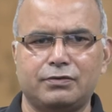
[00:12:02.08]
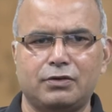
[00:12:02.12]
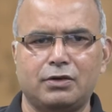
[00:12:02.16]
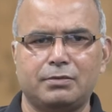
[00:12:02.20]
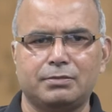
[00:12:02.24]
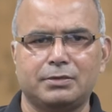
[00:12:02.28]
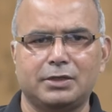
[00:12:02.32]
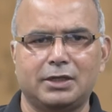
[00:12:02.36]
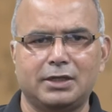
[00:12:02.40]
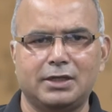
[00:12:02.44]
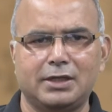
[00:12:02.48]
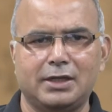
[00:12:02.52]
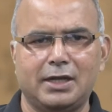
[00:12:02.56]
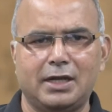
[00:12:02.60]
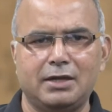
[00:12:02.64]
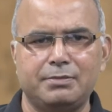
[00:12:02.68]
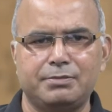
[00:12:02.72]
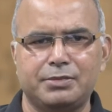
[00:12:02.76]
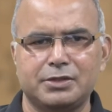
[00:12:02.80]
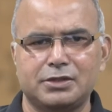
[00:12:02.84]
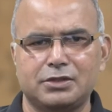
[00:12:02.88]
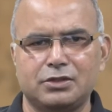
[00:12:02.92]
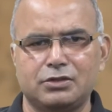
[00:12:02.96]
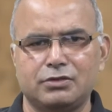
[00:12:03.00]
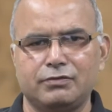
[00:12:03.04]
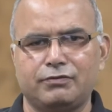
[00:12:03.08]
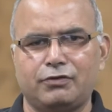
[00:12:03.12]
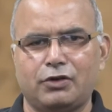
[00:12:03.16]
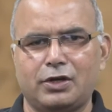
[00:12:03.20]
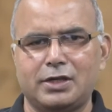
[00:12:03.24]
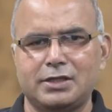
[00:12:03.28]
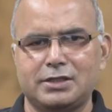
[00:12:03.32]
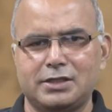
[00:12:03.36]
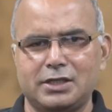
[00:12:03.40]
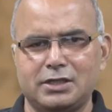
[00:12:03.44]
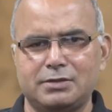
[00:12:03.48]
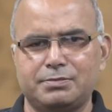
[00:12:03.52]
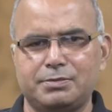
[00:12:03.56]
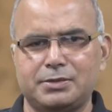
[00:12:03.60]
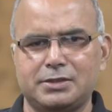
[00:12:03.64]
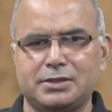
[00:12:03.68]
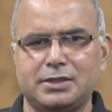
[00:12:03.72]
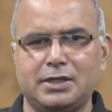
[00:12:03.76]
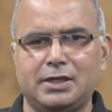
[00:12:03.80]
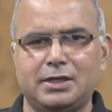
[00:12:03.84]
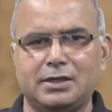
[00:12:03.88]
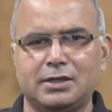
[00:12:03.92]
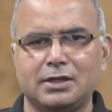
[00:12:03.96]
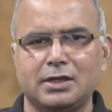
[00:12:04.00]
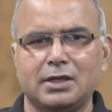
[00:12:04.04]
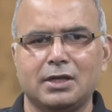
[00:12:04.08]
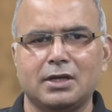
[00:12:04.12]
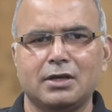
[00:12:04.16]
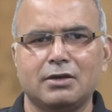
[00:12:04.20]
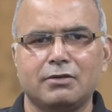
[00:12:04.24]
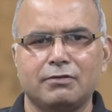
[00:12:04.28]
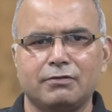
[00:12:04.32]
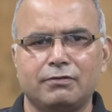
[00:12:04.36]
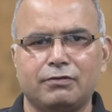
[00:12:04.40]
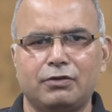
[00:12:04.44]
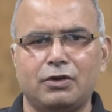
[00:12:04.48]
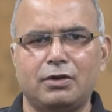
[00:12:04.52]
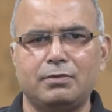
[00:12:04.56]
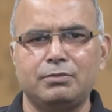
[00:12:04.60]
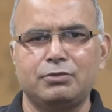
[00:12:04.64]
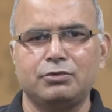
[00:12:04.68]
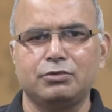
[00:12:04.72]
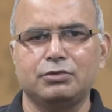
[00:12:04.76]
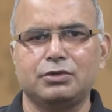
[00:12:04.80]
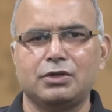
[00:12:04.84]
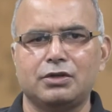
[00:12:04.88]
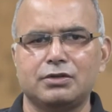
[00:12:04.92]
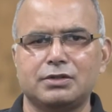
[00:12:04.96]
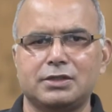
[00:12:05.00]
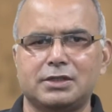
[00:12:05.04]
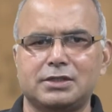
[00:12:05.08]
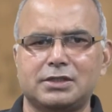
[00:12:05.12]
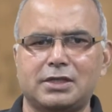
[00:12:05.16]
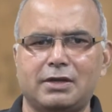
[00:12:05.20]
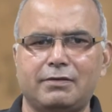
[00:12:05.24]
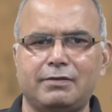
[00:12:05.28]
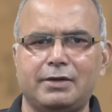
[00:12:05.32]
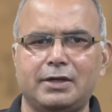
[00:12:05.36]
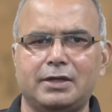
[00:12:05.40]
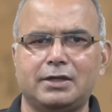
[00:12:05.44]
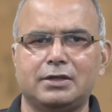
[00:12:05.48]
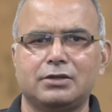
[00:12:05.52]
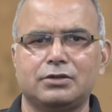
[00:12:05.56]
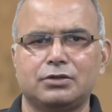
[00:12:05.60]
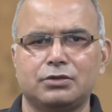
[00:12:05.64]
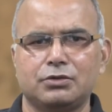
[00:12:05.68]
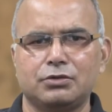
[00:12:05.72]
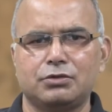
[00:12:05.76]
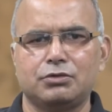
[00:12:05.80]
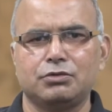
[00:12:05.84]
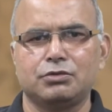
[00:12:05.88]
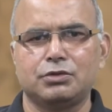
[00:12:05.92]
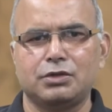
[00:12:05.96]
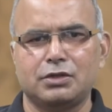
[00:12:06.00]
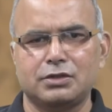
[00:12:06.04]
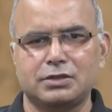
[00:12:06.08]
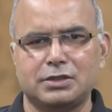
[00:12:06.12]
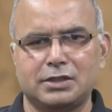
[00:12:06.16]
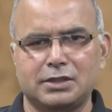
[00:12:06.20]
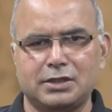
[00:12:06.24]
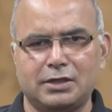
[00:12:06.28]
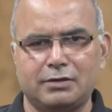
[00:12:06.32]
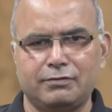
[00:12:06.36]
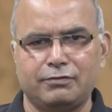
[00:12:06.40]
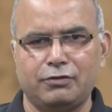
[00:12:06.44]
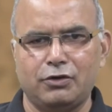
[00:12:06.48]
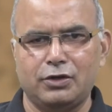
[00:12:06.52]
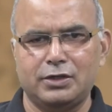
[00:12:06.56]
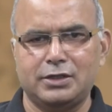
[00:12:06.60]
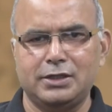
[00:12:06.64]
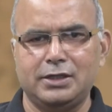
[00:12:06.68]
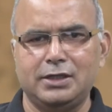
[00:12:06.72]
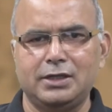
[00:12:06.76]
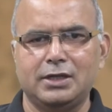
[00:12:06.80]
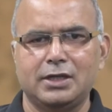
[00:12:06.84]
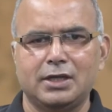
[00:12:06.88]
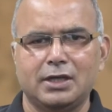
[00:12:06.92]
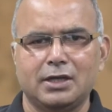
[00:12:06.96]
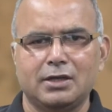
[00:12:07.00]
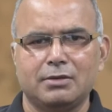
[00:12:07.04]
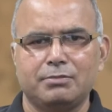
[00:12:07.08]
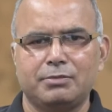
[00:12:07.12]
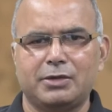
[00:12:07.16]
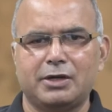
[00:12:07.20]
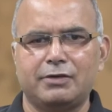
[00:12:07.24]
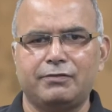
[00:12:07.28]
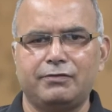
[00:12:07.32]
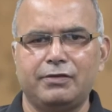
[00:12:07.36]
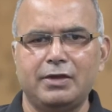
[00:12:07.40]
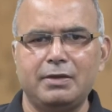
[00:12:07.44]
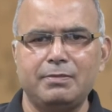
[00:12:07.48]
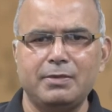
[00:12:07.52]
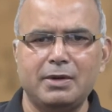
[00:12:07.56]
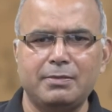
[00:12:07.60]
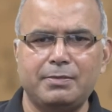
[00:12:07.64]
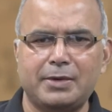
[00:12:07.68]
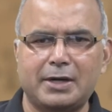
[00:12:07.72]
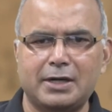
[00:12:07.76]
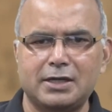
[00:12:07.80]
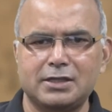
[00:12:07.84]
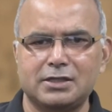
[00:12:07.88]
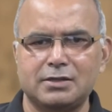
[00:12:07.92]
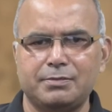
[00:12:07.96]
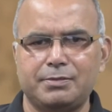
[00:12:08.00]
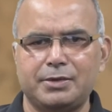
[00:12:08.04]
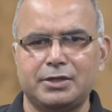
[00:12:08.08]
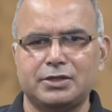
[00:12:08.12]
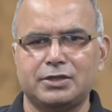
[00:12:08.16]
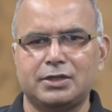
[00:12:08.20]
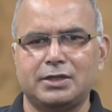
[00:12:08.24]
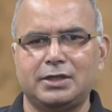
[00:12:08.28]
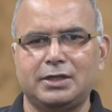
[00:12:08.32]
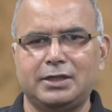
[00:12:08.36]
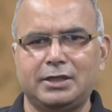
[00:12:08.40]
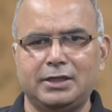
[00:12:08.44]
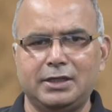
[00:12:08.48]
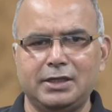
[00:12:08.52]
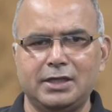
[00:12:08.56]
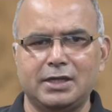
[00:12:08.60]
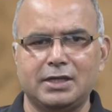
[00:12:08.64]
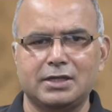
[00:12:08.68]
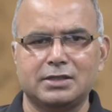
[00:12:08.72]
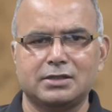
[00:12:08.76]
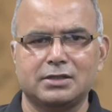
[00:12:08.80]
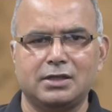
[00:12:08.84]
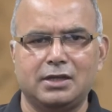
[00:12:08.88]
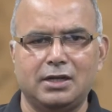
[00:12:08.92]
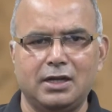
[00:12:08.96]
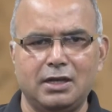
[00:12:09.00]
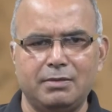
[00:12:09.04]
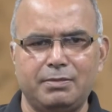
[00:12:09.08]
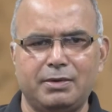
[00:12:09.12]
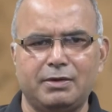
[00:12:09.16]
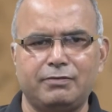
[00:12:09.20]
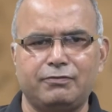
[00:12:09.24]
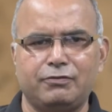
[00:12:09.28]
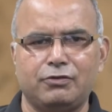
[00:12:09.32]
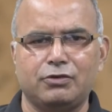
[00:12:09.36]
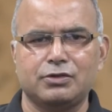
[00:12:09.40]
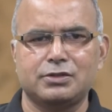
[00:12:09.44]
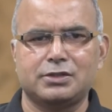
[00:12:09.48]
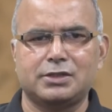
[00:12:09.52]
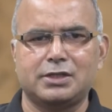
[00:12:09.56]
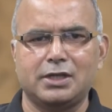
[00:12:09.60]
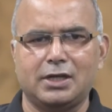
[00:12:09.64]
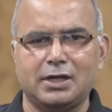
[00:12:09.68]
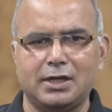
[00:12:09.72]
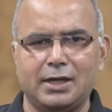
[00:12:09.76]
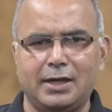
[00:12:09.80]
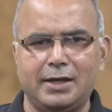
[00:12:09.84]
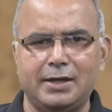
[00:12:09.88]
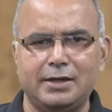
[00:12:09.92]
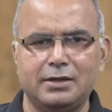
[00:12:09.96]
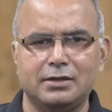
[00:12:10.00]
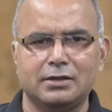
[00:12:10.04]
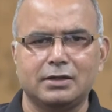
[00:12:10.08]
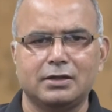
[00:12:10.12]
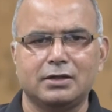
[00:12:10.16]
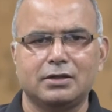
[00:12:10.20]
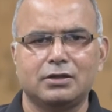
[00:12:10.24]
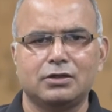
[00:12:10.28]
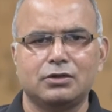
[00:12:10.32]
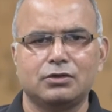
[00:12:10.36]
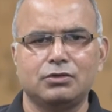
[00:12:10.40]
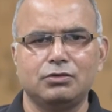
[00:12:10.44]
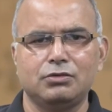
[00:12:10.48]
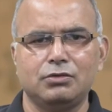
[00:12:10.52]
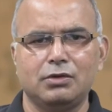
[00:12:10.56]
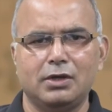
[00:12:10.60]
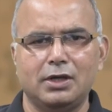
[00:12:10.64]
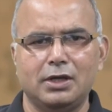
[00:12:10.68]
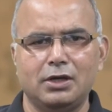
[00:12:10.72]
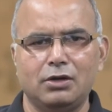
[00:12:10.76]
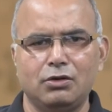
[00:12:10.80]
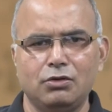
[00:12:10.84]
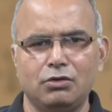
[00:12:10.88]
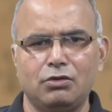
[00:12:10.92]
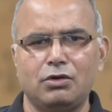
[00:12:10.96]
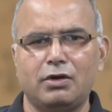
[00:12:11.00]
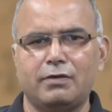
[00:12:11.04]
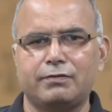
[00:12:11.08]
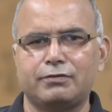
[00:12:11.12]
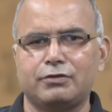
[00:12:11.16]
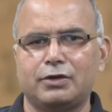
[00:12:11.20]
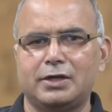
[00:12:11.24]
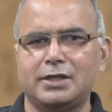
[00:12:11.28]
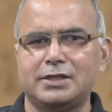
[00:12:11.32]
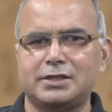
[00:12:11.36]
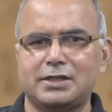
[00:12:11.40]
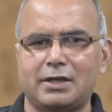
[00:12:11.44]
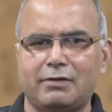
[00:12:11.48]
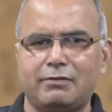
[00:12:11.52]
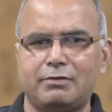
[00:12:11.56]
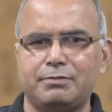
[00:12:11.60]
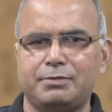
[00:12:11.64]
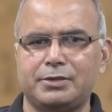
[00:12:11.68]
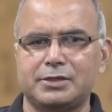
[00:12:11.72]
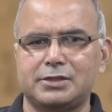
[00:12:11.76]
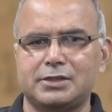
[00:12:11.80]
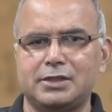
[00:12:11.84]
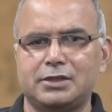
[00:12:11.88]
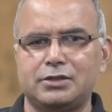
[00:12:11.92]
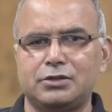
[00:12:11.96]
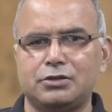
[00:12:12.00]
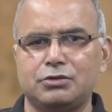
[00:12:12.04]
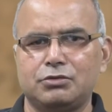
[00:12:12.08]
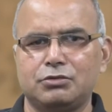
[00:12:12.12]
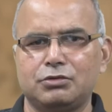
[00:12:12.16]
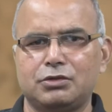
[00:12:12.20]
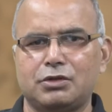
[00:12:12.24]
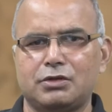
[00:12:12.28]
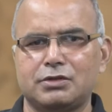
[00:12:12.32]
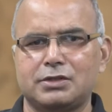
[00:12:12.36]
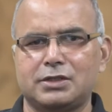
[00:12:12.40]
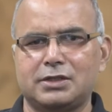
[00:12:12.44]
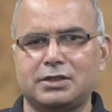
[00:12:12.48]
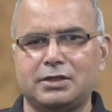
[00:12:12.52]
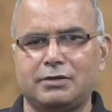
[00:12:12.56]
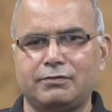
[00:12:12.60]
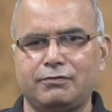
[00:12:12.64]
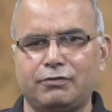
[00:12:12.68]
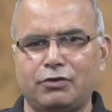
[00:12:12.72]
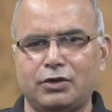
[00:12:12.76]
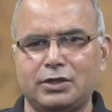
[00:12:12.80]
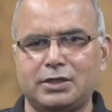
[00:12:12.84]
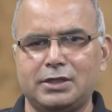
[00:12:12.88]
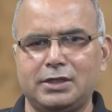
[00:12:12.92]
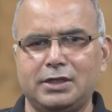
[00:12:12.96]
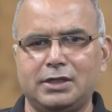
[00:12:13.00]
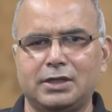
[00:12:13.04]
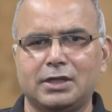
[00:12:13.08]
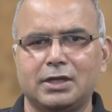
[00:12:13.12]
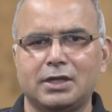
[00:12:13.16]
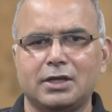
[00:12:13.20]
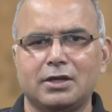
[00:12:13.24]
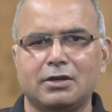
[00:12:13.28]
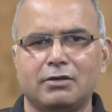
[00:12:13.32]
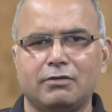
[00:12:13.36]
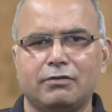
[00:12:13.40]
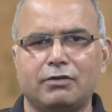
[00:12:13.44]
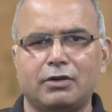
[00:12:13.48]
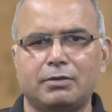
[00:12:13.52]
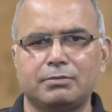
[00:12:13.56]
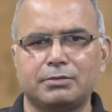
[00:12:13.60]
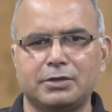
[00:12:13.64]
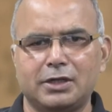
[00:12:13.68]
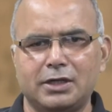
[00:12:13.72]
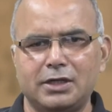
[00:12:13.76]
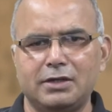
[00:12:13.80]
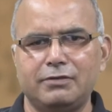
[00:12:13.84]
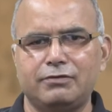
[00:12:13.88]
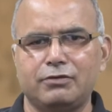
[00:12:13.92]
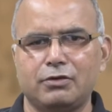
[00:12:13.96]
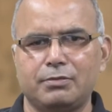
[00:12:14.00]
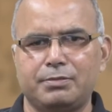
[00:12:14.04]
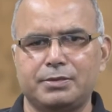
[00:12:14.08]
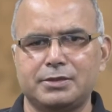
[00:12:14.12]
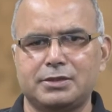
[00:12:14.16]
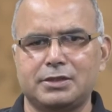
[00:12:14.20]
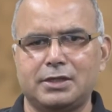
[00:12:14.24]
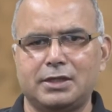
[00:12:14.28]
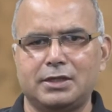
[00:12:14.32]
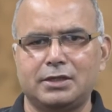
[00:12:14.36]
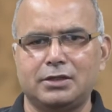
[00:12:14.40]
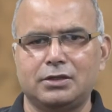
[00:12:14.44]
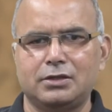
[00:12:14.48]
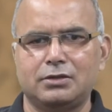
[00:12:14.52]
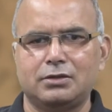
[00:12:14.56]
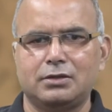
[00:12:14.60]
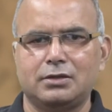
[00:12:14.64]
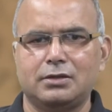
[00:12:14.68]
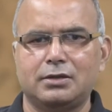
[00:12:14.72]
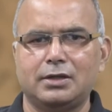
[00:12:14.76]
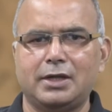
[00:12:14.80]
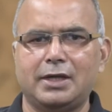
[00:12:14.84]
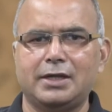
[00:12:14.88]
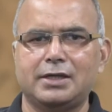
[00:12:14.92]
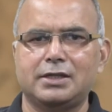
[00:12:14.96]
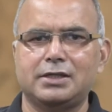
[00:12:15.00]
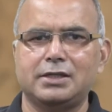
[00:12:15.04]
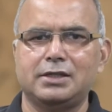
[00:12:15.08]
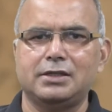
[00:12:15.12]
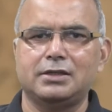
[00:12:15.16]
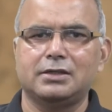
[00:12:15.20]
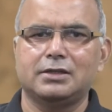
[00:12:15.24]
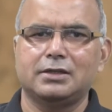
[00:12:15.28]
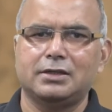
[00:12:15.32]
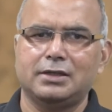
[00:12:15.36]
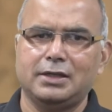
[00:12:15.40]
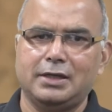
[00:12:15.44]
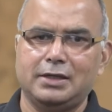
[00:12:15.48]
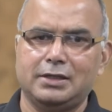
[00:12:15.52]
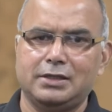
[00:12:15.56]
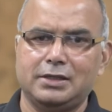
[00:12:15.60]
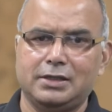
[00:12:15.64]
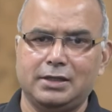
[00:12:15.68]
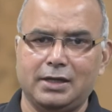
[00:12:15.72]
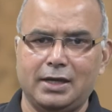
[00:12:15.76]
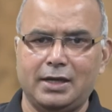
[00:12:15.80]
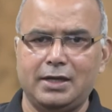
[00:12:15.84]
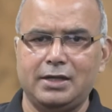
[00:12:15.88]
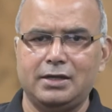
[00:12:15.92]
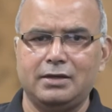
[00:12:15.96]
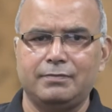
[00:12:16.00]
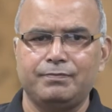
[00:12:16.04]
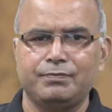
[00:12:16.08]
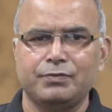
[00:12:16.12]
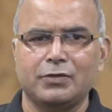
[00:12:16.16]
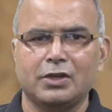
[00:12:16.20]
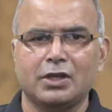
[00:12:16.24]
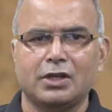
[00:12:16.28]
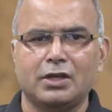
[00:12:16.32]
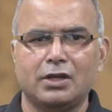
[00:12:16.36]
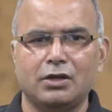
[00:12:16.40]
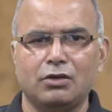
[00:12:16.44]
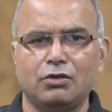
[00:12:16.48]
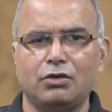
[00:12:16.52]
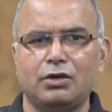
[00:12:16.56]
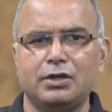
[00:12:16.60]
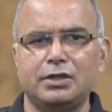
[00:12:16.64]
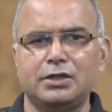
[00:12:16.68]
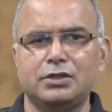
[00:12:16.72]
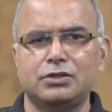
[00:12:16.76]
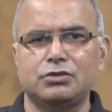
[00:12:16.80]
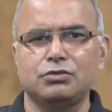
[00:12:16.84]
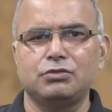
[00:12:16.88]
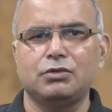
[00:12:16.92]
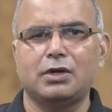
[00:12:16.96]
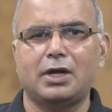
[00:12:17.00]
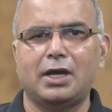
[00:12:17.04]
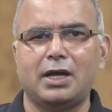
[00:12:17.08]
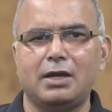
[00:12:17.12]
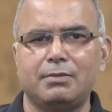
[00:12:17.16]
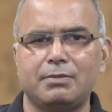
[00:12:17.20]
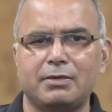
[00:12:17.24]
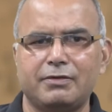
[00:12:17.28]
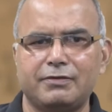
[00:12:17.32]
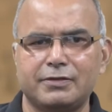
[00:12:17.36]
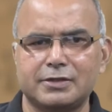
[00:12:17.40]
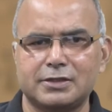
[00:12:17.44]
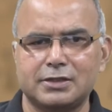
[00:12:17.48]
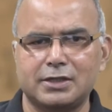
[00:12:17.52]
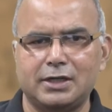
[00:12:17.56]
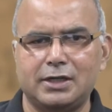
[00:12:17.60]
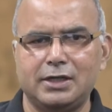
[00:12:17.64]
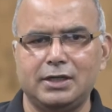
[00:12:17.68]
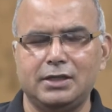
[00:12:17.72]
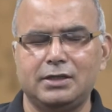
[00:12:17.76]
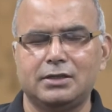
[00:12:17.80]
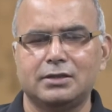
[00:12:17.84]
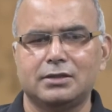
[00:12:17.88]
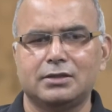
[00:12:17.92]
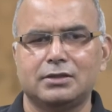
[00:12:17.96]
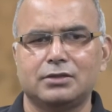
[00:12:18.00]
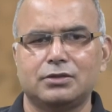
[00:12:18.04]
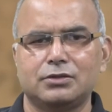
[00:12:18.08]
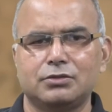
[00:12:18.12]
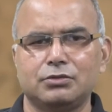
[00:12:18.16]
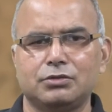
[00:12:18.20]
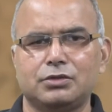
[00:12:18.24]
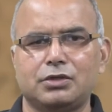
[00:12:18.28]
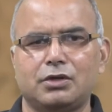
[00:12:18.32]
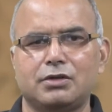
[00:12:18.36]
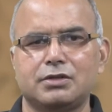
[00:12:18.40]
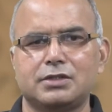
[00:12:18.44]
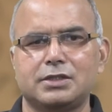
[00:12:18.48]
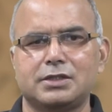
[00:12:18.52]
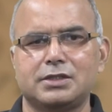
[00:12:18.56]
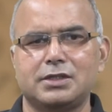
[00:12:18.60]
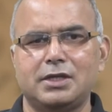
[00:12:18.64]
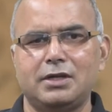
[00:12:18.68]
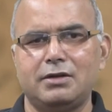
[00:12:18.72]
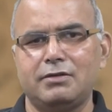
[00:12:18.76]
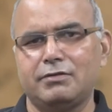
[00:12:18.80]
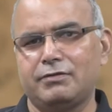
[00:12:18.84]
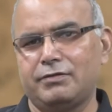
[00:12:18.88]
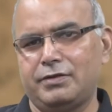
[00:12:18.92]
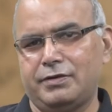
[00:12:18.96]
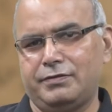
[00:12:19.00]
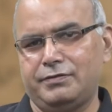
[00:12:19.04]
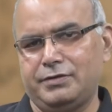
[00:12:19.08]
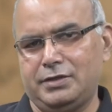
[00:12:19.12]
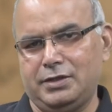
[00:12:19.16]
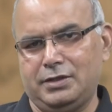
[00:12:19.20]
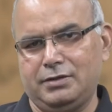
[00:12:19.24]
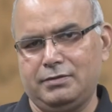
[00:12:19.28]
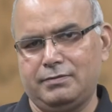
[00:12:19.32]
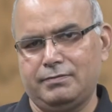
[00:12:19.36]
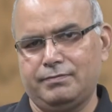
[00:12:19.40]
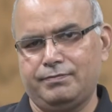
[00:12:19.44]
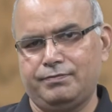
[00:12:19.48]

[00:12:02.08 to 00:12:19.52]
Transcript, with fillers: from thirty-nine percent to forty-six percent from two thousand seven to two thousand fourteen, but female participation in India's labour force declined to a low of twenty-seven percent in two thousand fourteen from thirty-four percent in nineteen ninety-nine, according to I M F study two thousand fifteen.